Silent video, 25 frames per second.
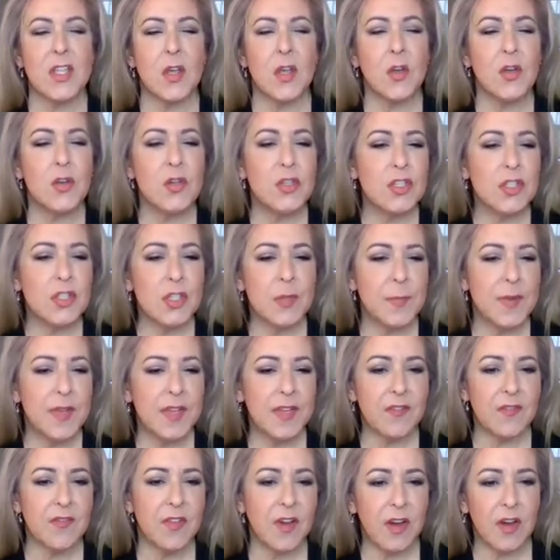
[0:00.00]
So, who should
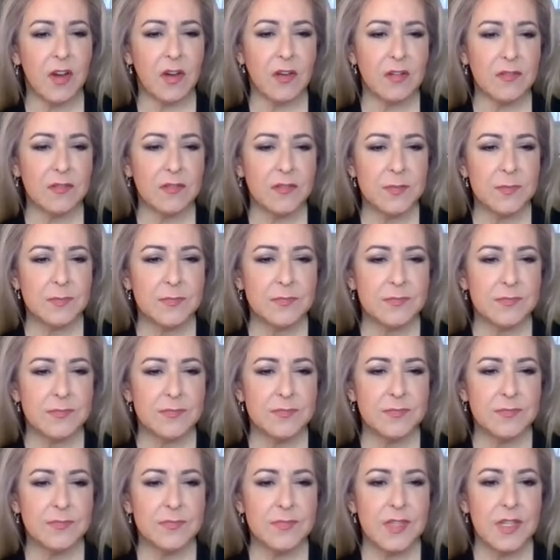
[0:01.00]
be involved?
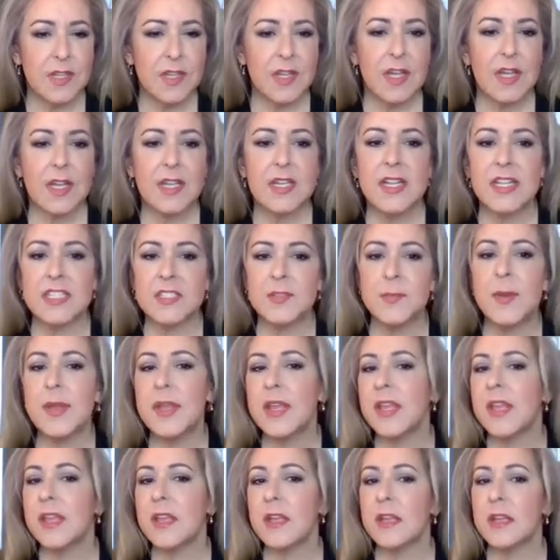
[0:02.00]
Let's
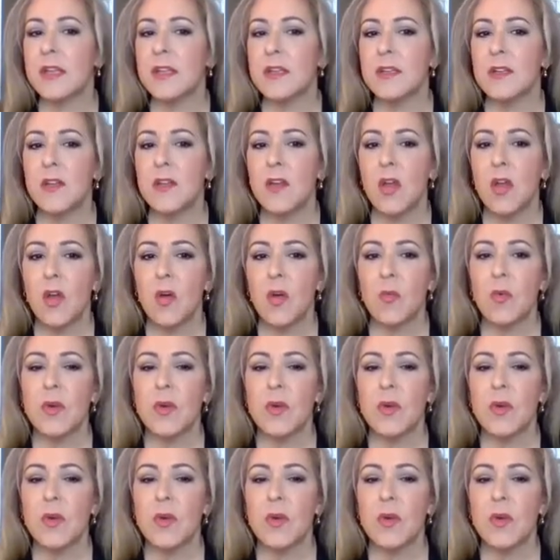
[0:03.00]
begin